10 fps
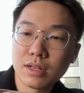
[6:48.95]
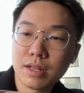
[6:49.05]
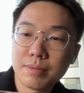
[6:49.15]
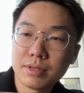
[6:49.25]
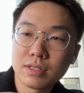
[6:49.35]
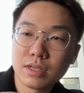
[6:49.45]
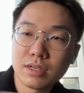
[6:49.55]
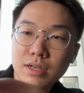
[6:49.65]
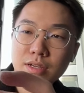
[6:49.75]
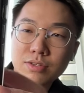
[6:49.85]
Let me
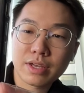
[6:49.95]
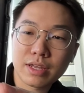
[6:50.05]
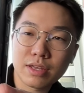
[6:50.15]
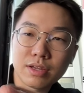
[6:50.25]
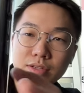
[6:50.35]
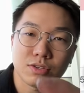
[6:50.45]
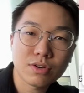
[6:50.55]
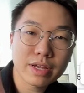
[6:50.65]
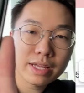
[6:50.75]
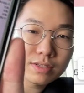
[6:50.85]
see. As
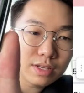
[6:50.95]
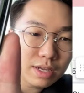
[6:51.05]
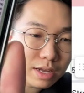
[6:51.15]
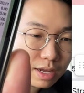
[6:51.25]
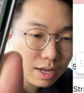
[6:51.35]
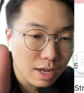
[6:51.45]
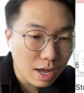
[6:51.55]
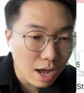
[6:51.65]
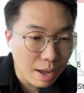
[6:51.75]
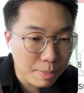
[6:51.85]
you all can see,
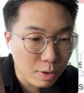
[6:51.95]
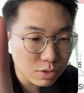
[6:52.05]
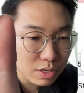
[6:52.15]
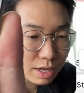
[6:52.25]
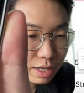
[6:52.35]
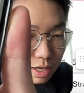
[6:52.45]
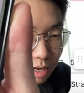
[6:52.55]
I posted